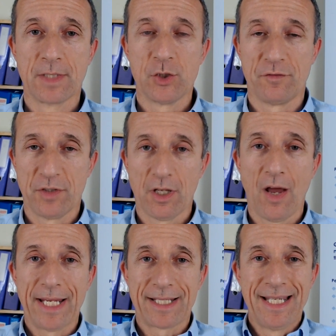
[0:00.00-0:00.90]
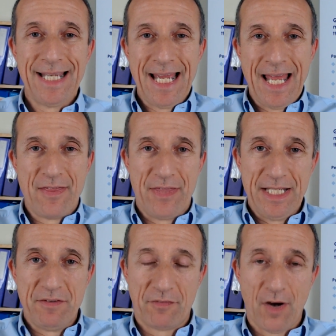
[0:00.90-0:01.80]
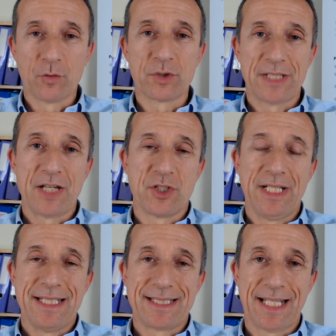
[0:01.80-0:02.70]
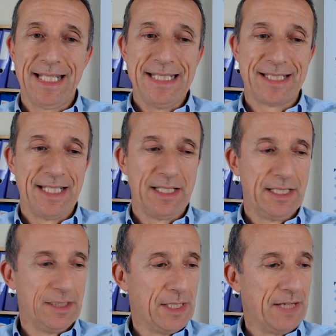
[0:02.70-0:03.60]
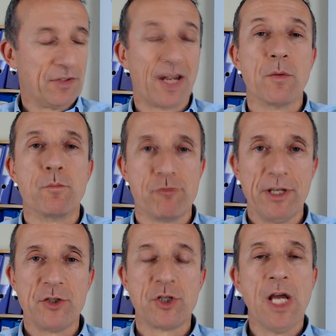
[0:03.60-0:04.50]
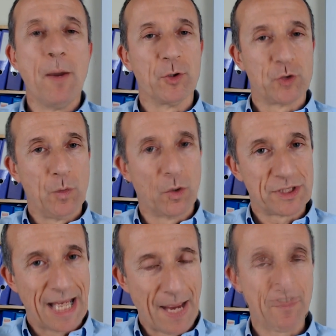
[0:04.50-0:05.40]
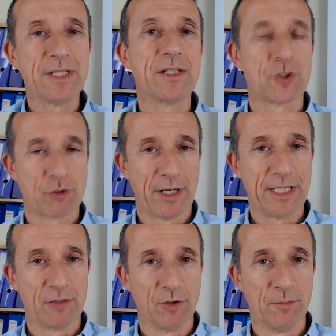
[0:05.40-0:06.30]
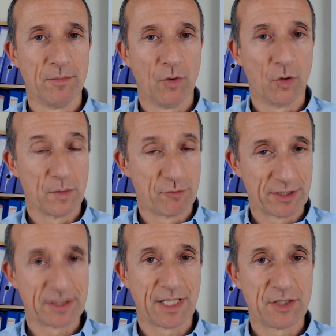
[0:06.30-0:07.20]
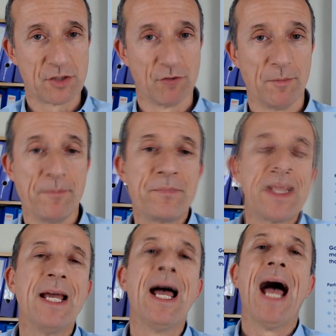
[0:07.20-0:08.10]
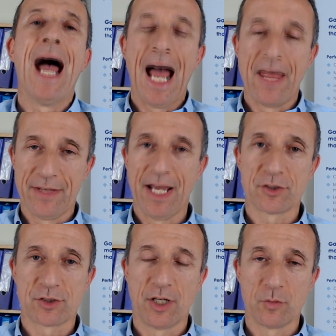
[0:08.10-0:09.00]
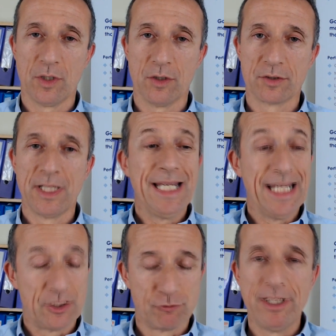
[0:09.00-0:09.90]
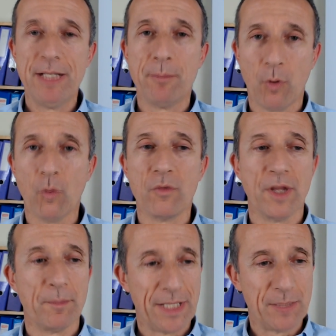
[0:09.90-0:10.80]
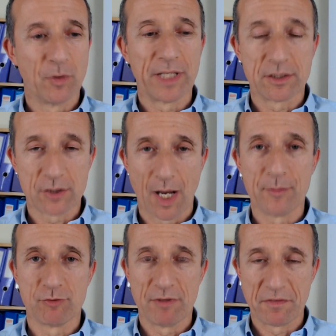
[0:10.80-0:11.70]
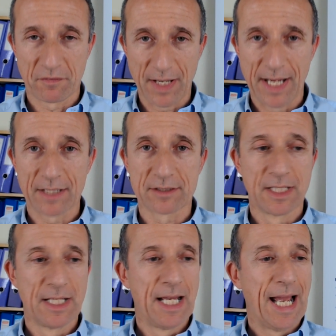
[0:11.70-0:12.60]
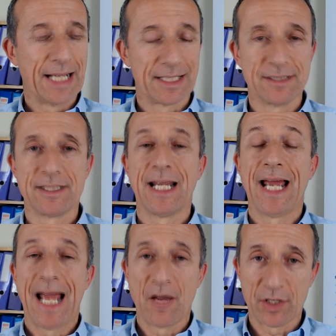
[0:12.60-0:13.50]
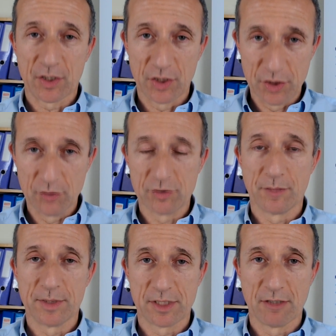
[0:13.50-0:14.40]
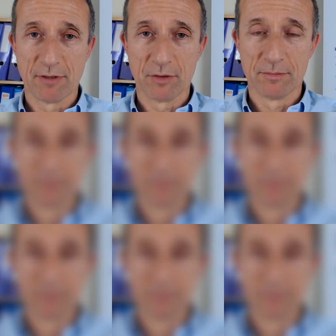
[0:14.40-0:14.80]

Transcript: So if you like, the final section is the, if you like, the bridge between what's happened in the training room or the presentation room and the outside world. It's really important that people get time to reflect and consider how they're going to use the material.